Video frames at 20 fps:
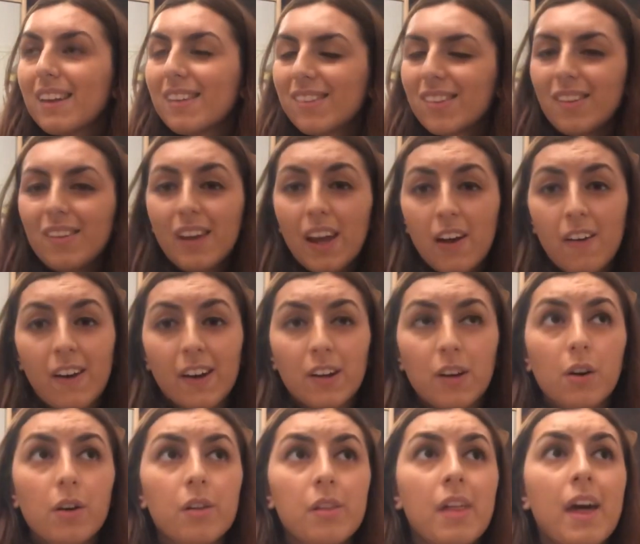So yeah, I
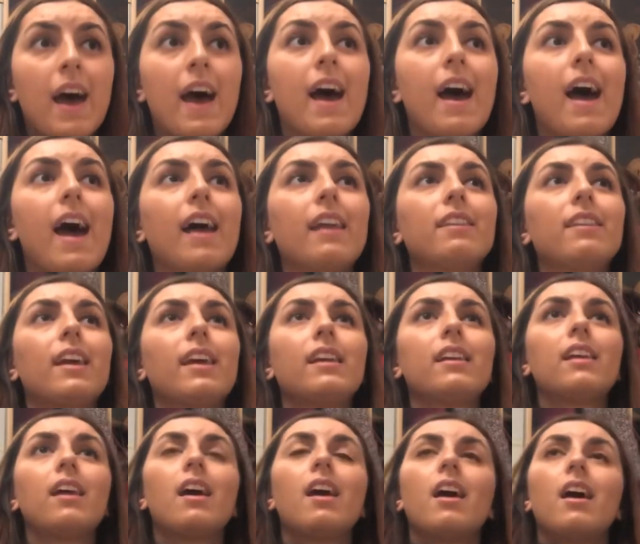got that, and
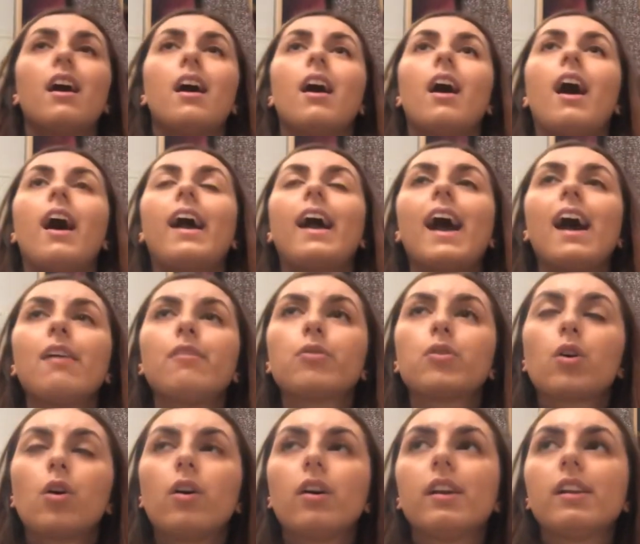then I
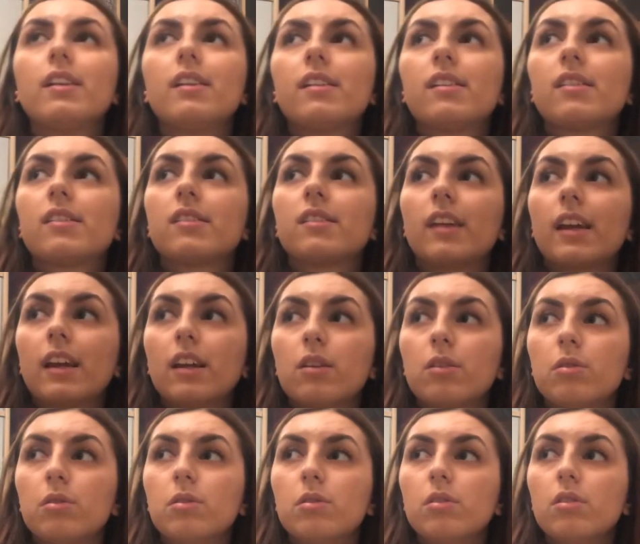have gotten
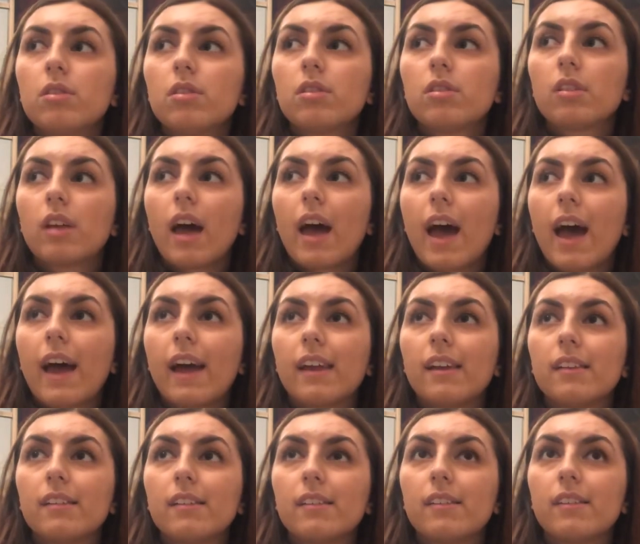singles
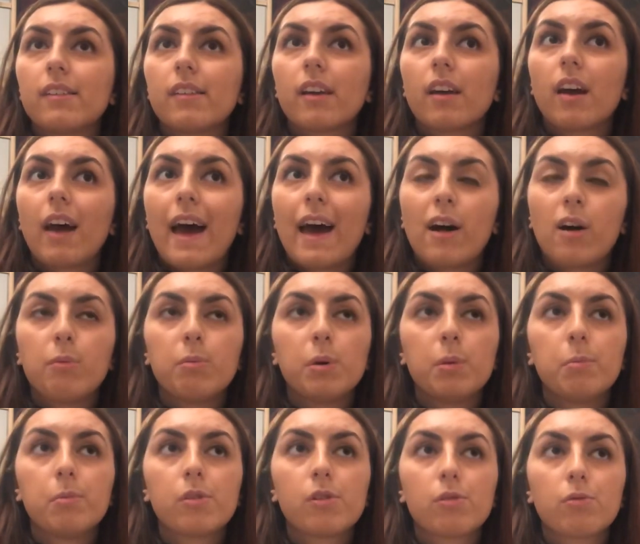and
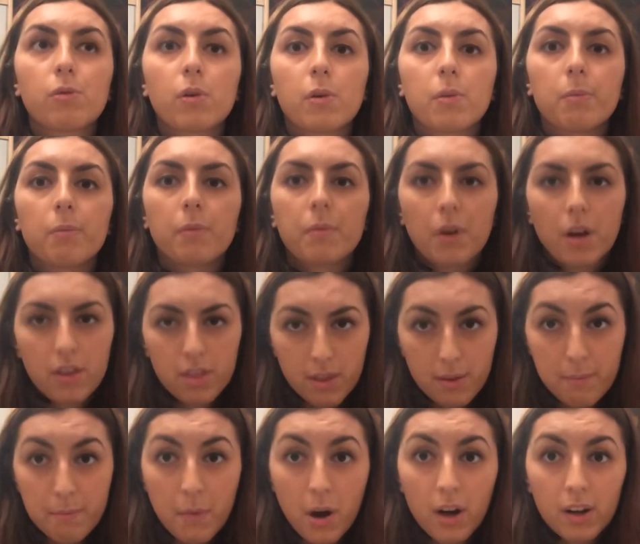albums from
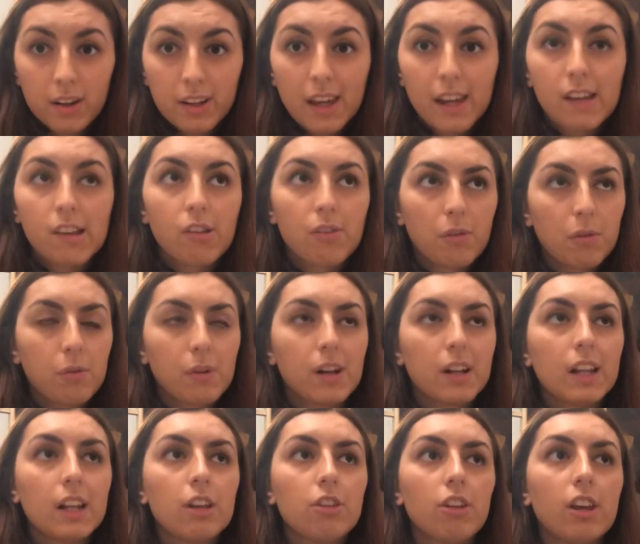other markets for
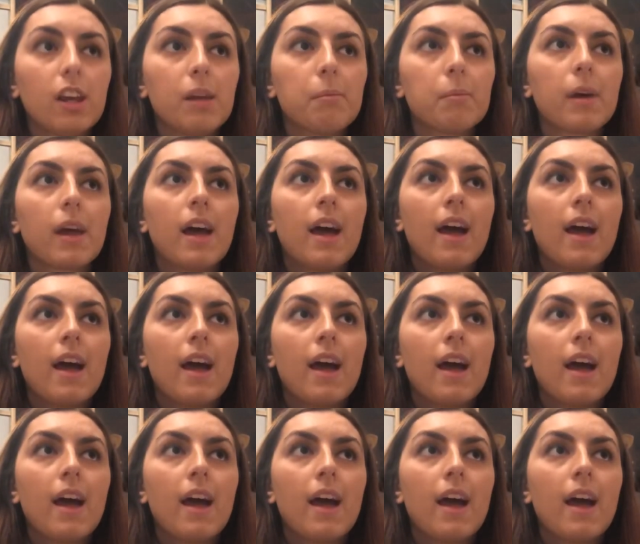really cheap.